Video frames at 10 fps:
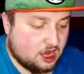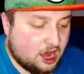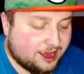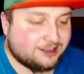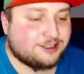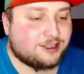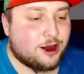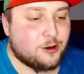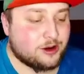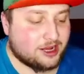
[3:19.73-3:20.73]
And
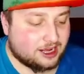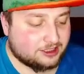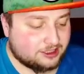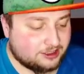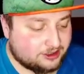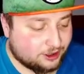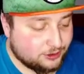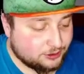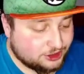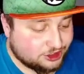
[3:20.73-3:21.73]
yo, we got a
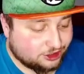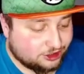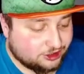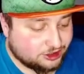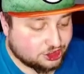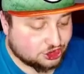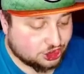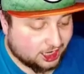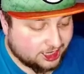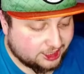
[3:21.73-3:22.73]
Stonjourner
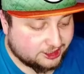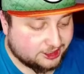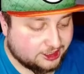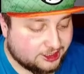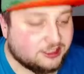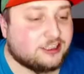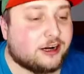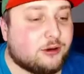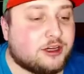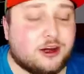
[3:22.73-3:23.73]
shiny.
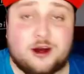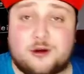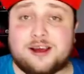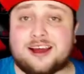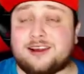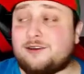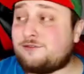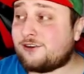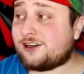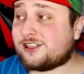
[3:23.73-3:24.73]
There we go. We got our
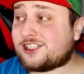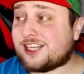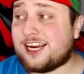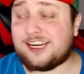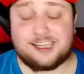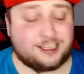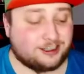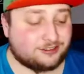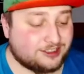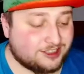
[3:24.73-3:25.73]
first shiny
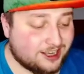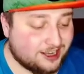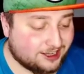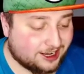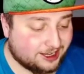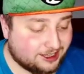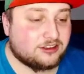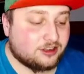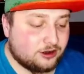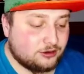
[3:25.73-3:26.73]
of the day, guys.
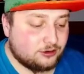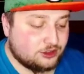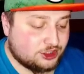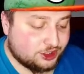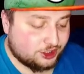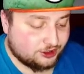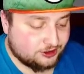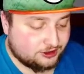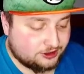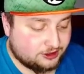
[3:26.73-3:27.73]

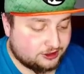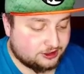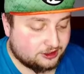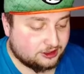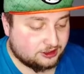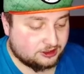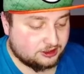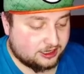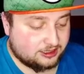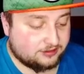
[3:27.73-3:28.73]
Stonjourner.
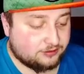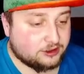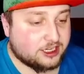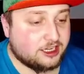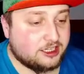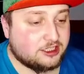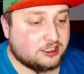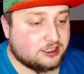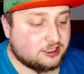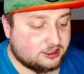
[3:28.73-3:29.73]
And the
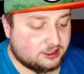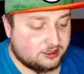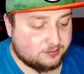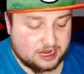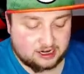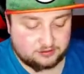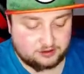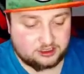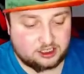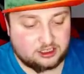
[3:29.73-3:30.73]
Volcanion in the back of
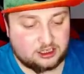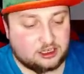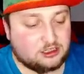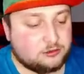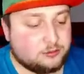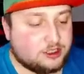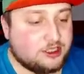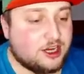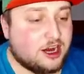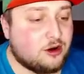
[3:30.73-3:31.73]
it, non-hollow. But
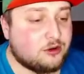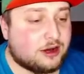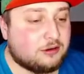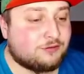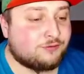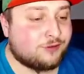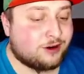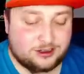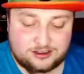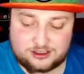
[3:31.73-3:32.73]
yo, our
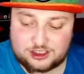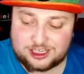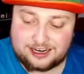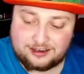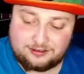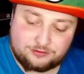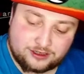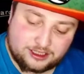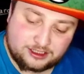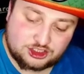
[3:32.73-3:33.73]
first Shining
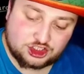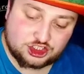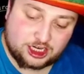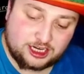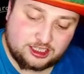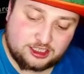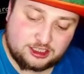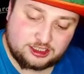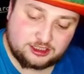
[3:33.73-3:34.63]
Fates shiny.